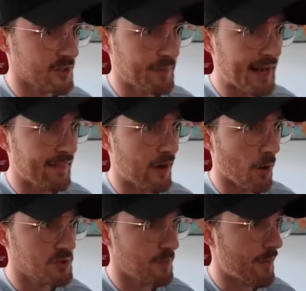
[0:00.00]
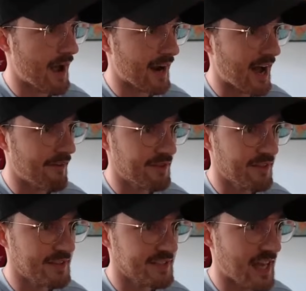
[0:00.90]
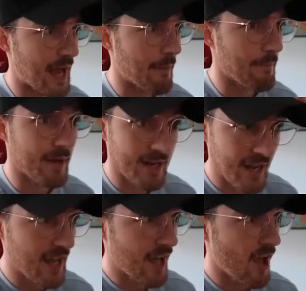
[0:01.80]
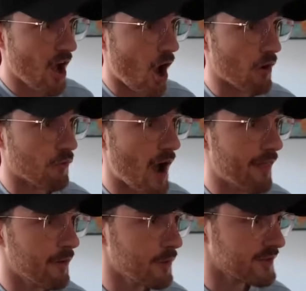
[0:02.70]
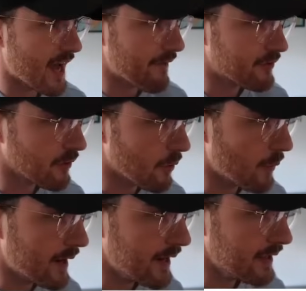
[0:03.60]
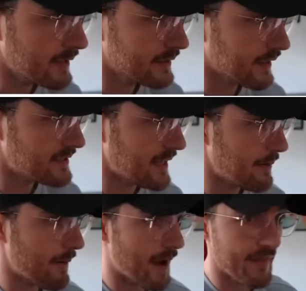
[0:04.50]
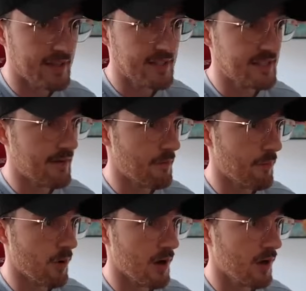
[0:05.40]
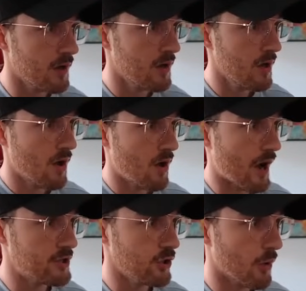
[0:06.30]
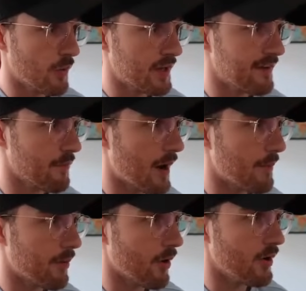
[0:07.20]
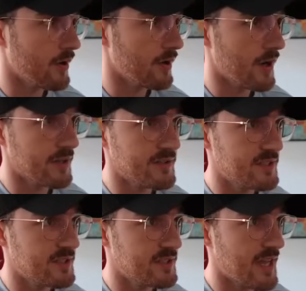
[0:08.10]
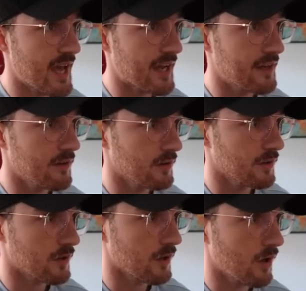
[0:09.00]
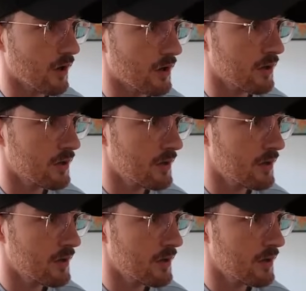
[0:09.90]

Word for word: I'm getting that option pack after this game, but I'd rather it was after a win. Let's inbound that to Devin Booker. I do not want to give my opponent a second on the clock,